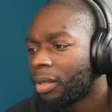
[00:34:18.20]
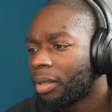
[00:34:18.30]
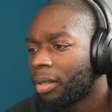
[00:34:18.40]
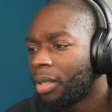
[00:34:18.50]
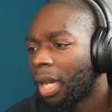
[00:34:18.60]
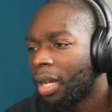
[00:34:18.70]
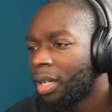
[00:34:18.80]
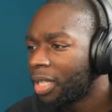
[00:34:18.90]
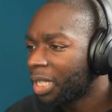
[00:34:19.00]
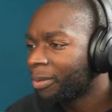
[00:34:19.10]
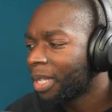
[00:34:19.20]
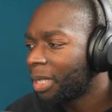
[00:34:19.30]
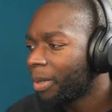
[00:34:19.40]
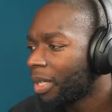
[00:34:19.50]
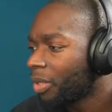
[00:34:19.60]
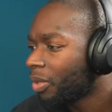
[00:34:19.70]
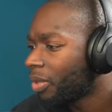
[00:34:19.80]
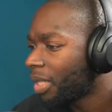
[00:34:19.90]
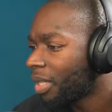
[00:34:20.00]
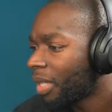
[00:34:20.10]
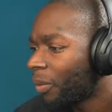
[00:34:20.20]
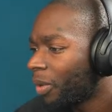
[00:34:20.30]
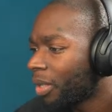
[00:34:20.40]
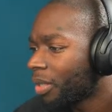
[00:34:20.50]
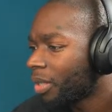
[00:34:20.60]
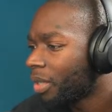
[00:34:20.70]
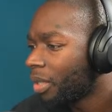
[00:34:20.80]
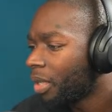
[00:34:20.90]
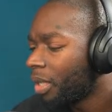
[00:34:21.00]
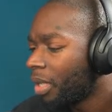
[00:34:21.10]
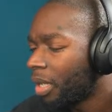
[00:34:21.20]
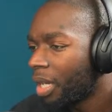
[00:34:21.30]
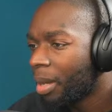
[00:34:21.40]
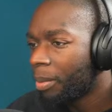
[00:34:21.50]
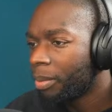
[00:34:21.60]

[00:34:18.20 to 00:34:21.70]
Yeah, it takes me back to the beginning. So that's how that works. So